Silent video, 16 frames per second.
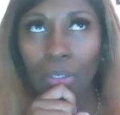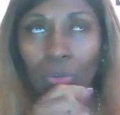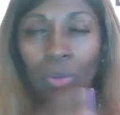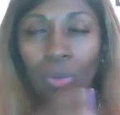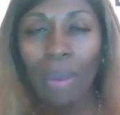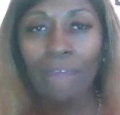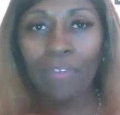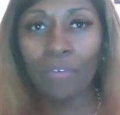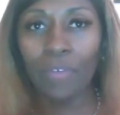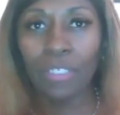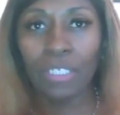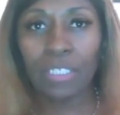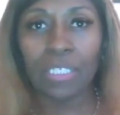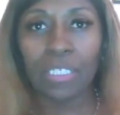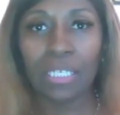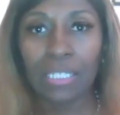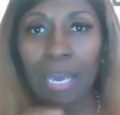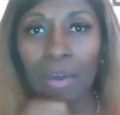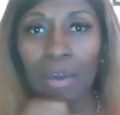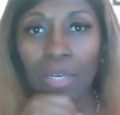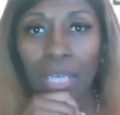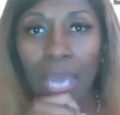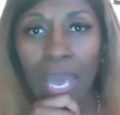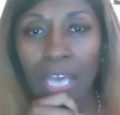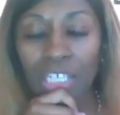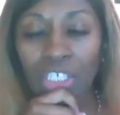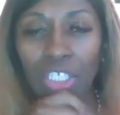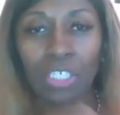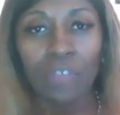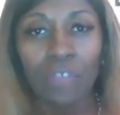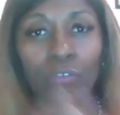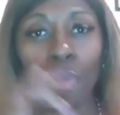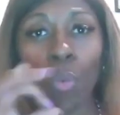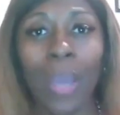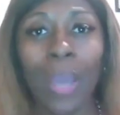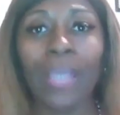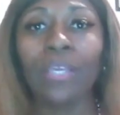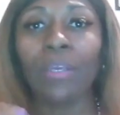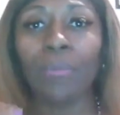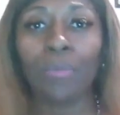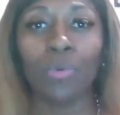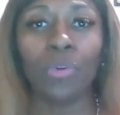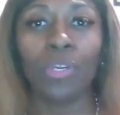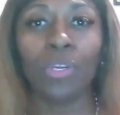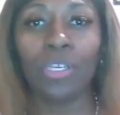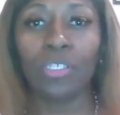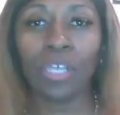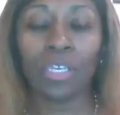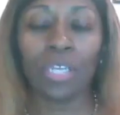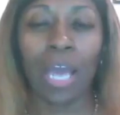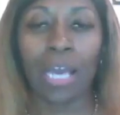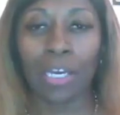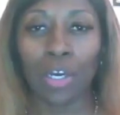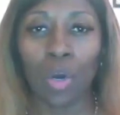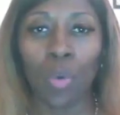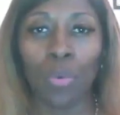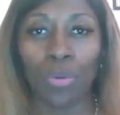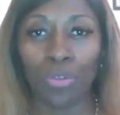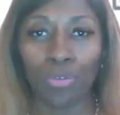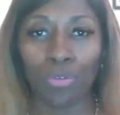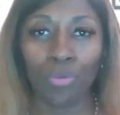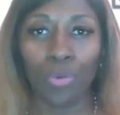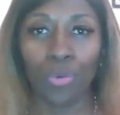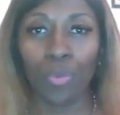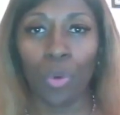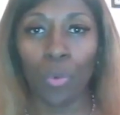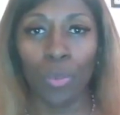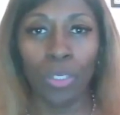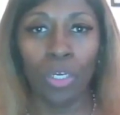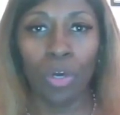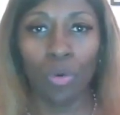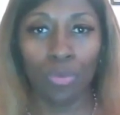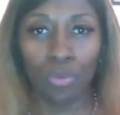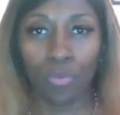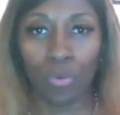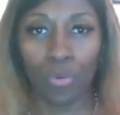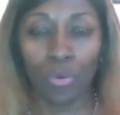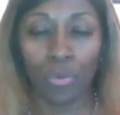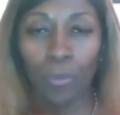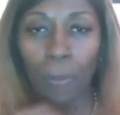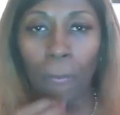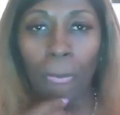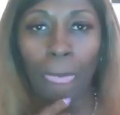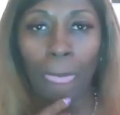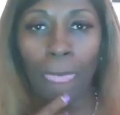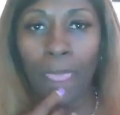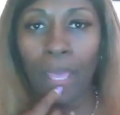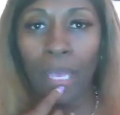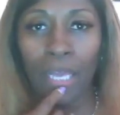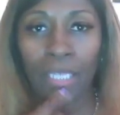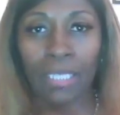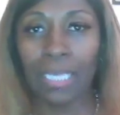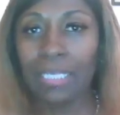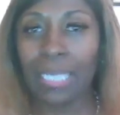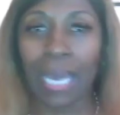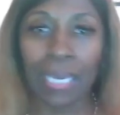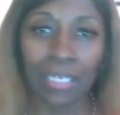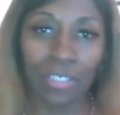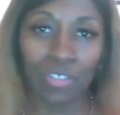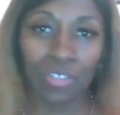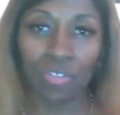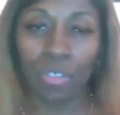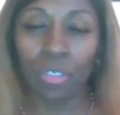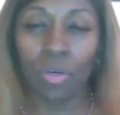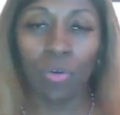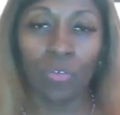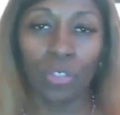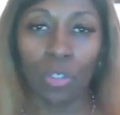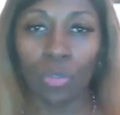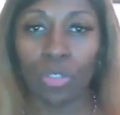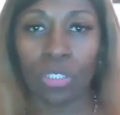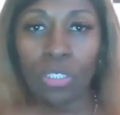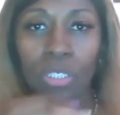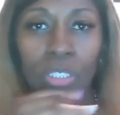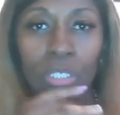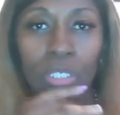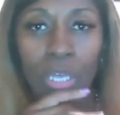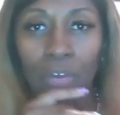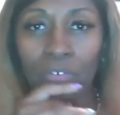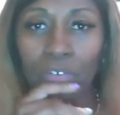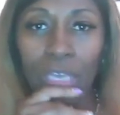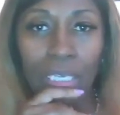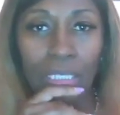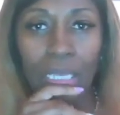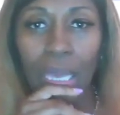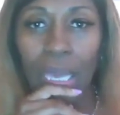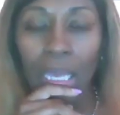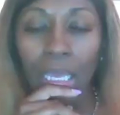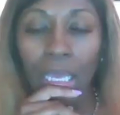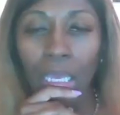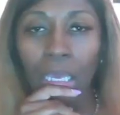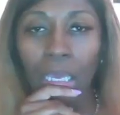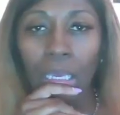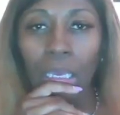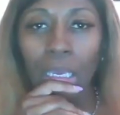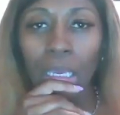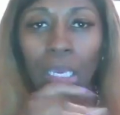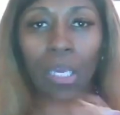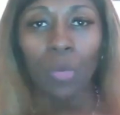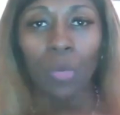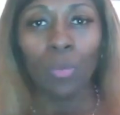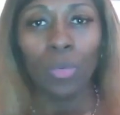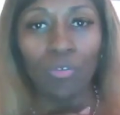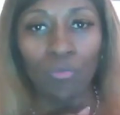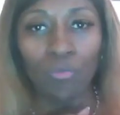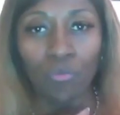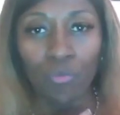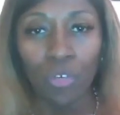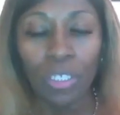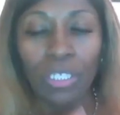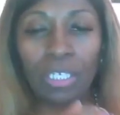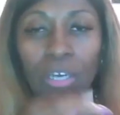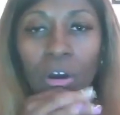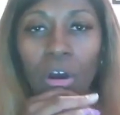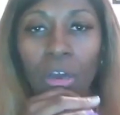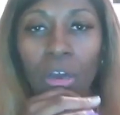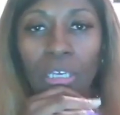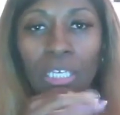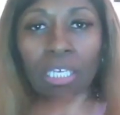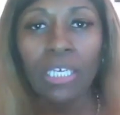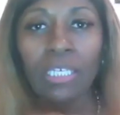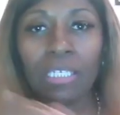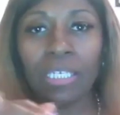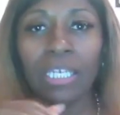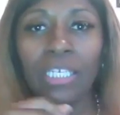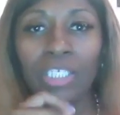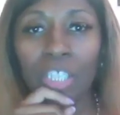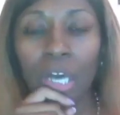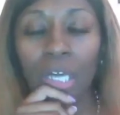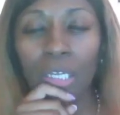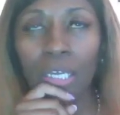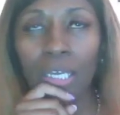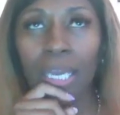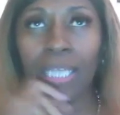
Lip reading: You have to really sit down and ask yourself, the white communities are not going through what we go through. They dying of drug overdoses and stuff like that. We really are killing each other.